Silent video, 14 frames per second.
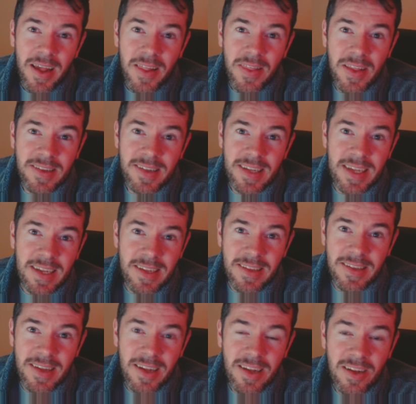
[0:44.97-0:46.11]
This
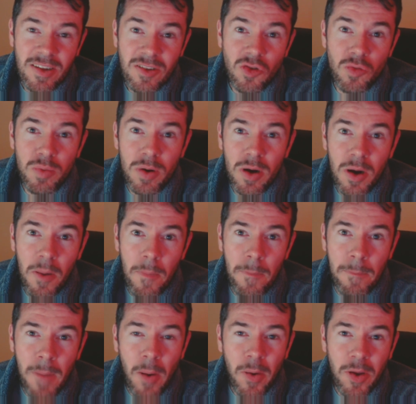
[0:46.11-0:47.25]
is Super
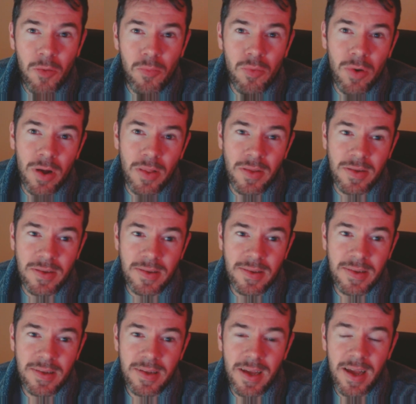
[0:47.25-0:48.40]
Mario
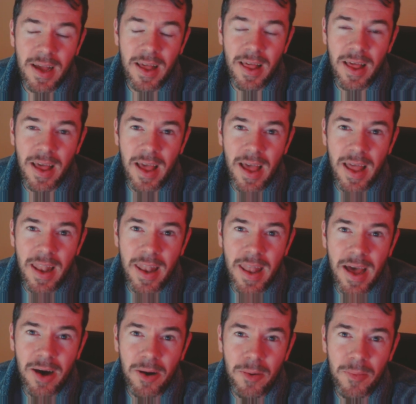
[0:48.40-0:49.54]
Bros.
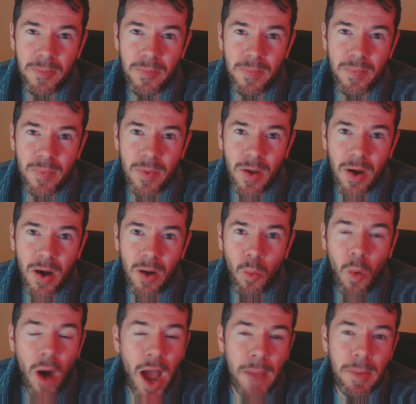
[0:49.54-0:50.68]
Now,
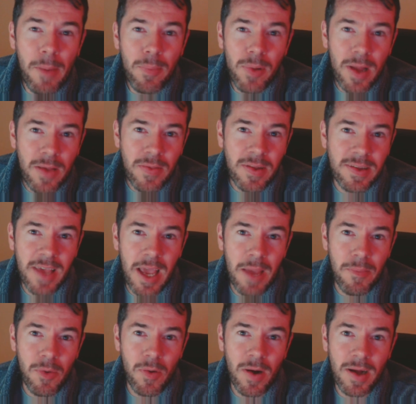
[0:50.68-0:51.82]
why am I playing this
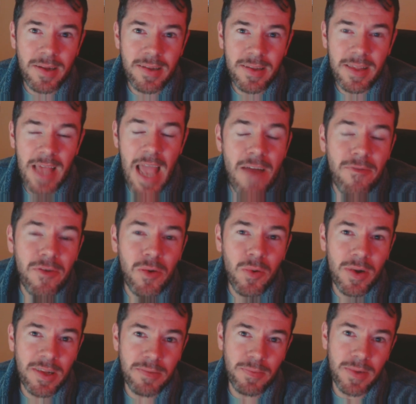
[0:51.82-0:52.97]
game, you ask? Everyone
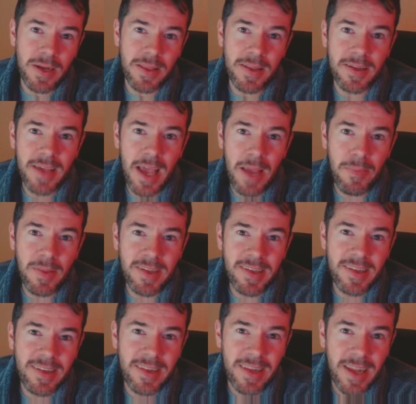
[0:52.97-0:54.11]
has played this game. This
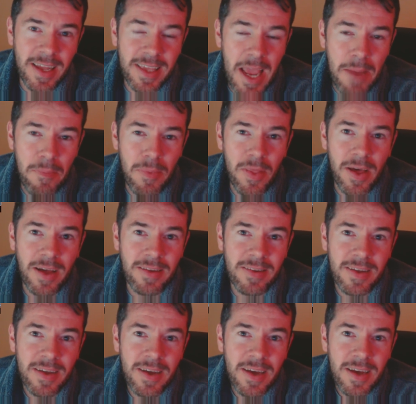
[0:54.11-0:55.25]
isn't a game that
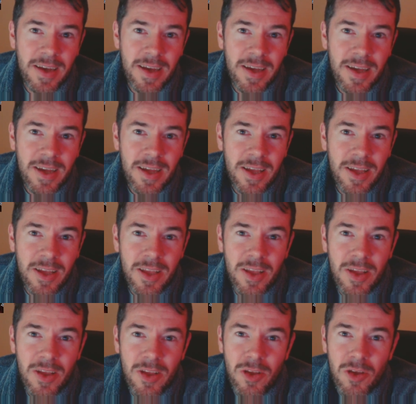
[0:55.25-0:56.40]

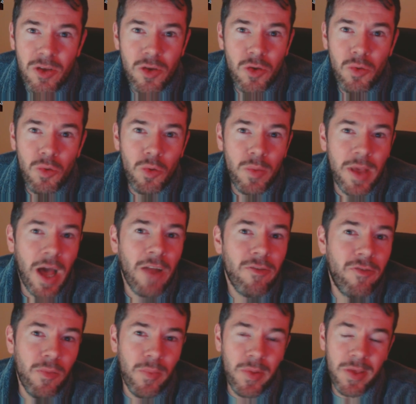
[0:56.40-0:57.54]
you will be
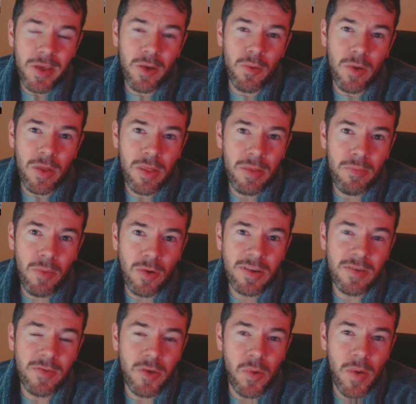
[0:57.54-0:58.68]
unfamiliar with, most
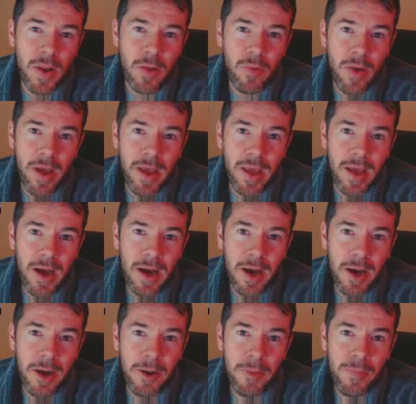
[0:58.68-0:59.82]
of you anyway.
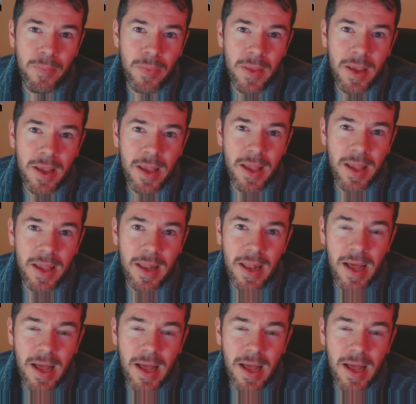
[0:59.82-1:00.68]
It